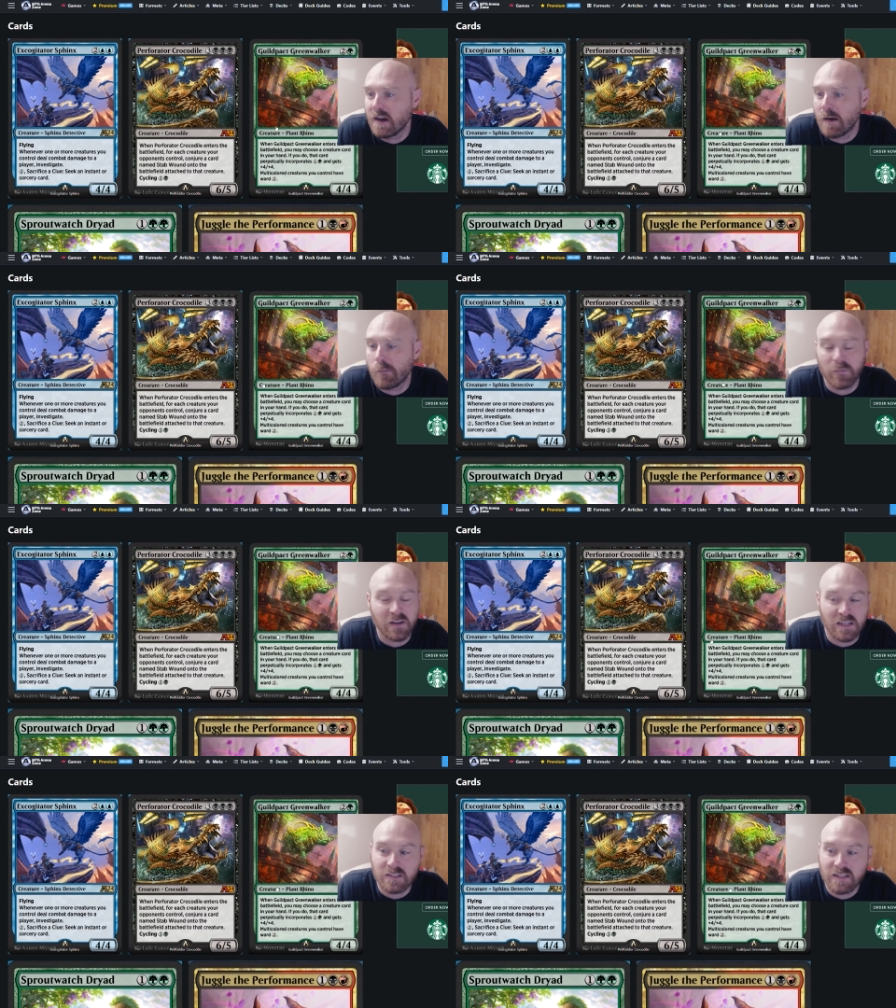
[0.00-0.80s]

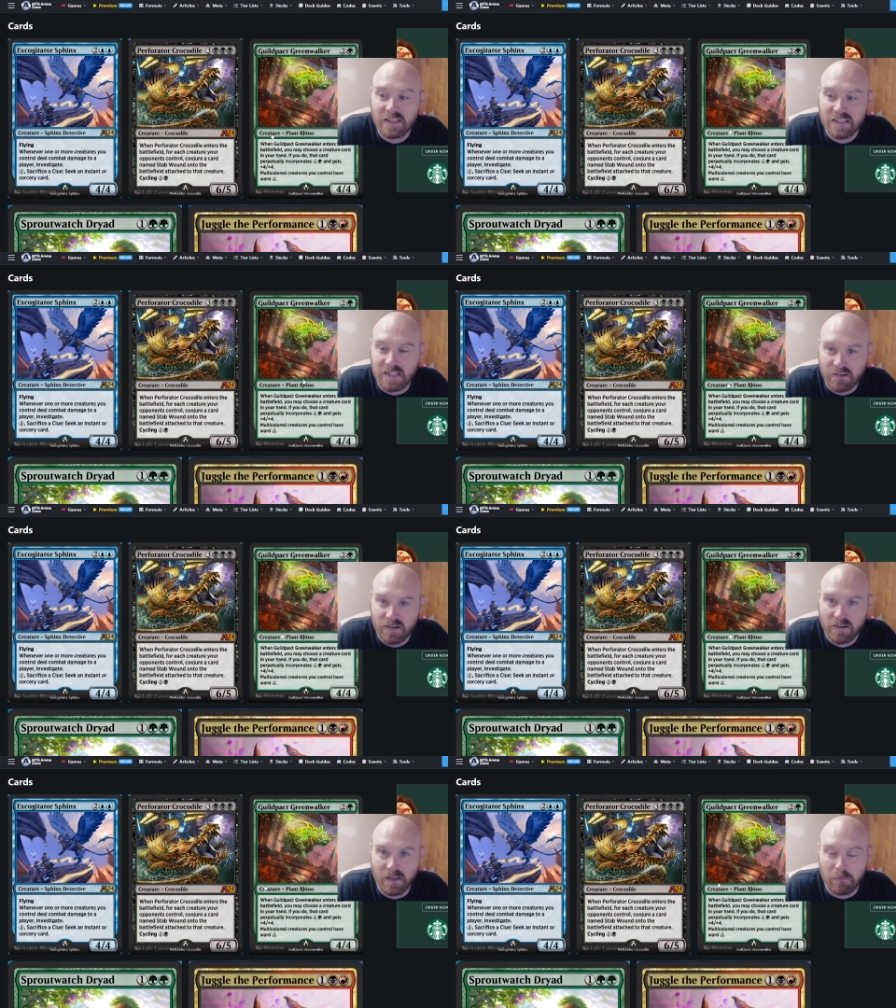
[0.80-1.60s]
There's also things that
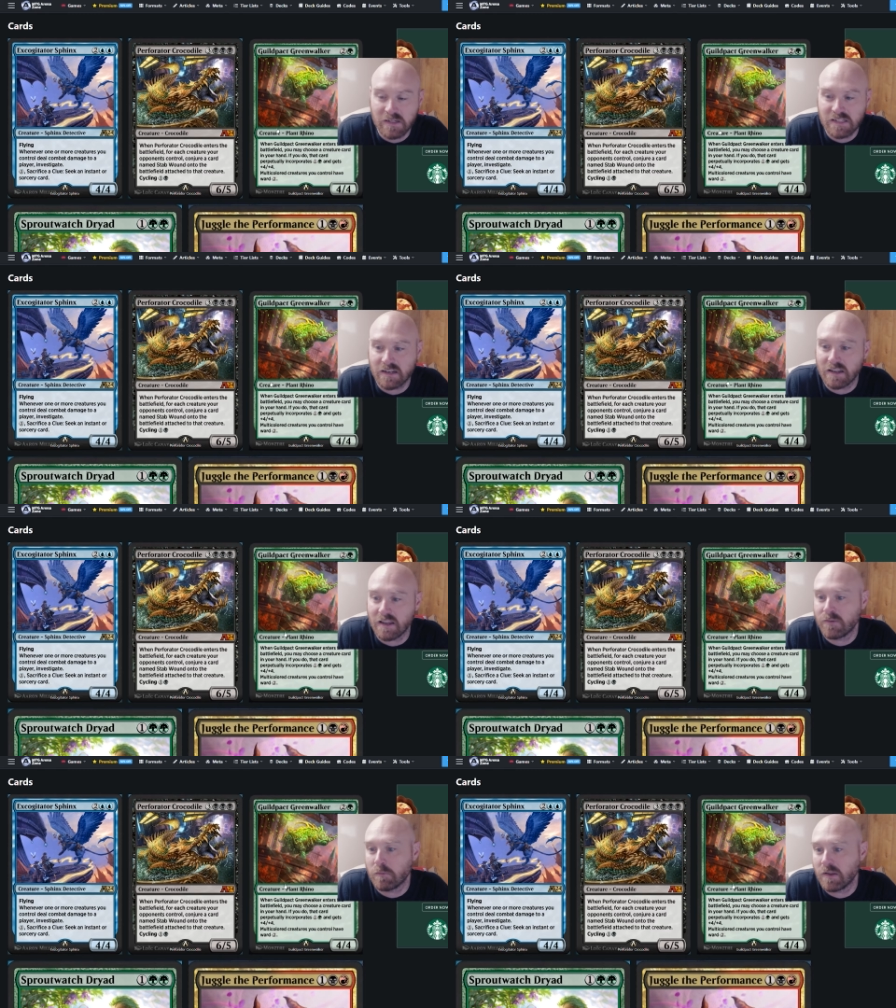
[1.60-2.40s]
trigger, like based on like
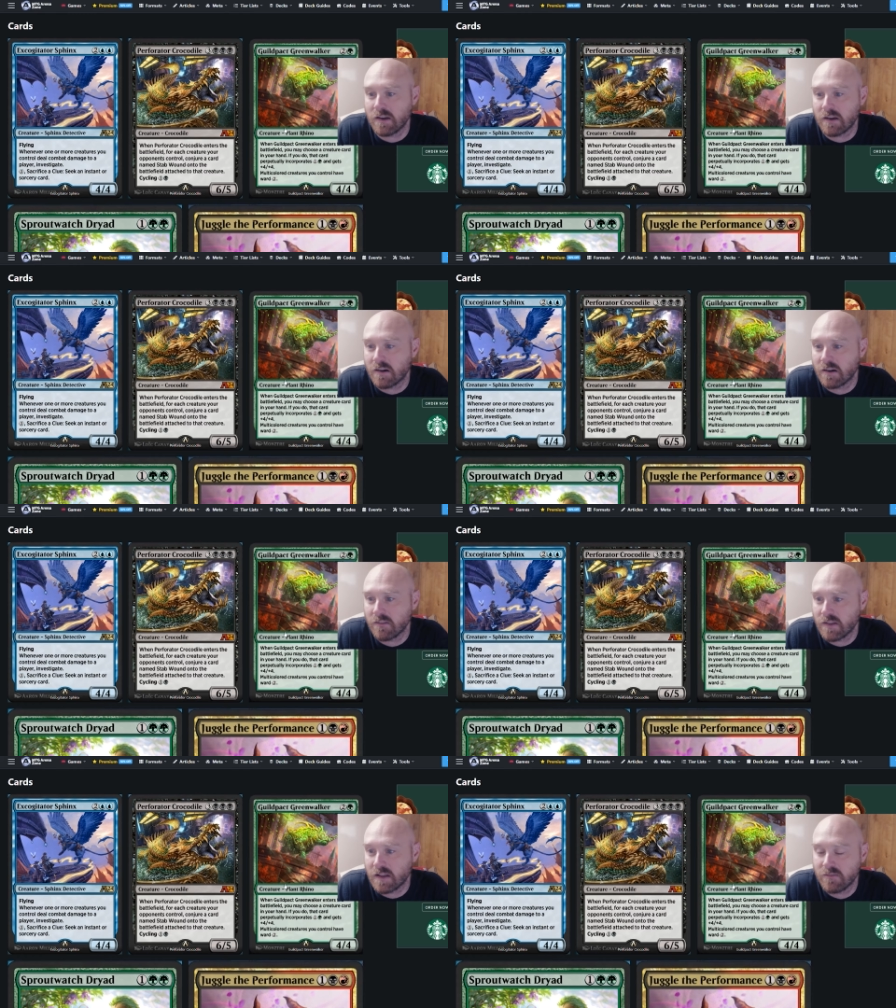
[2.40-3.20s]
if you play a card
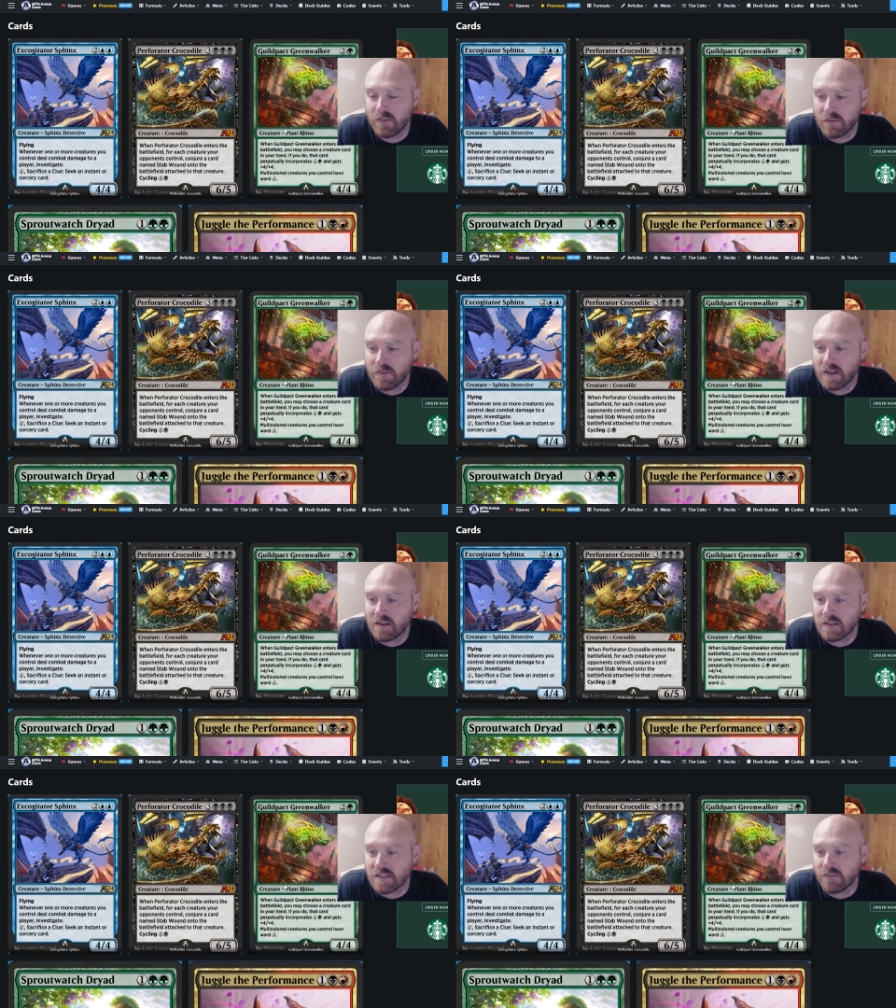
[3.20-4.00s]
of like converted mana
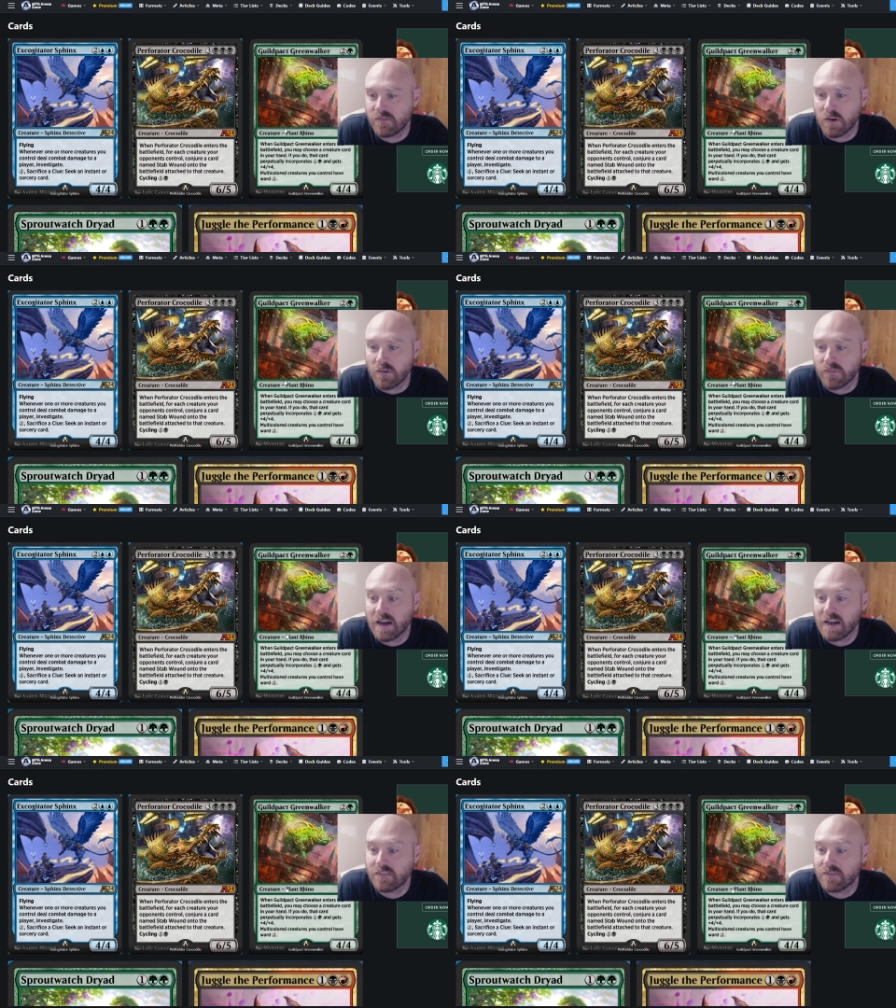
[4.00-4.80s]
cost like 4 or
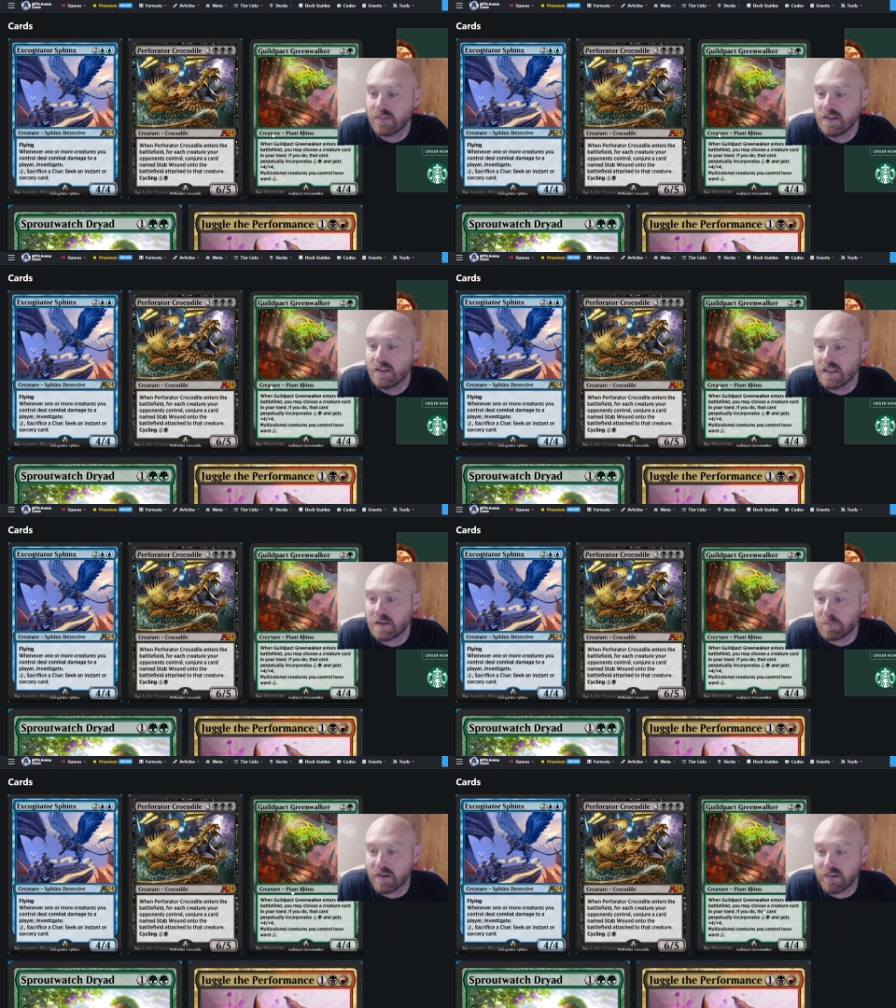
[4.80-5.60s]
5,
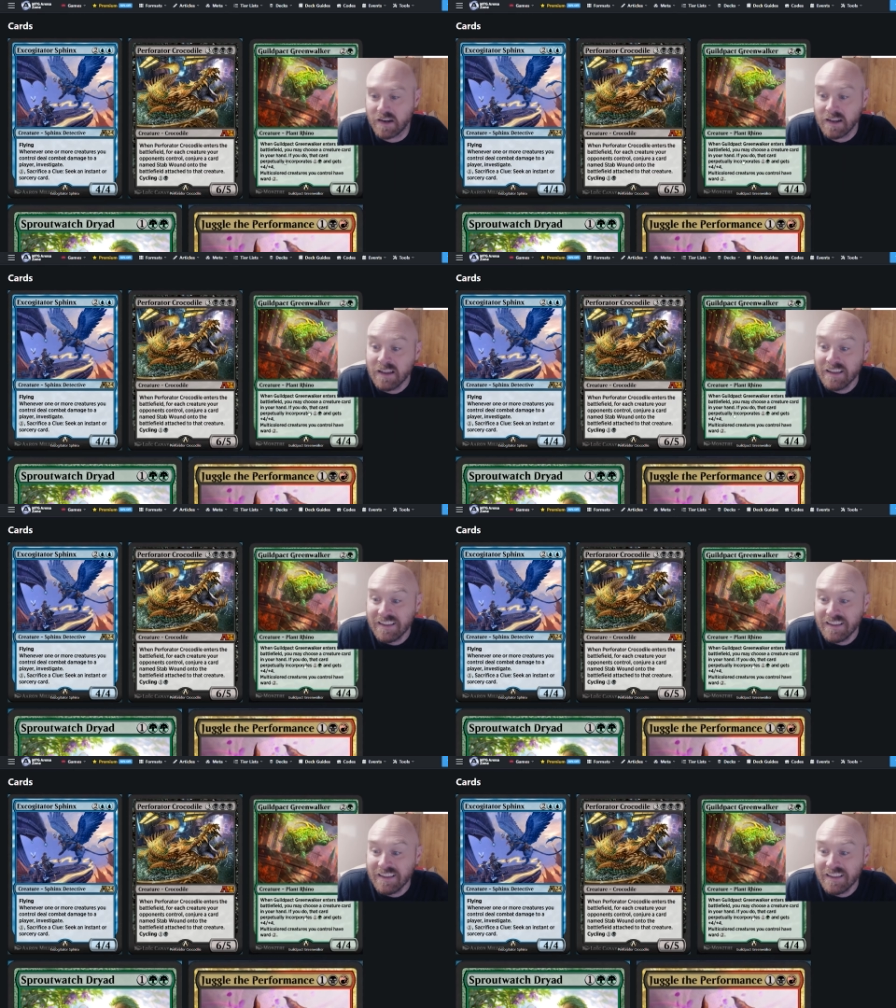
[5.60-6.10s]
that's pretty great.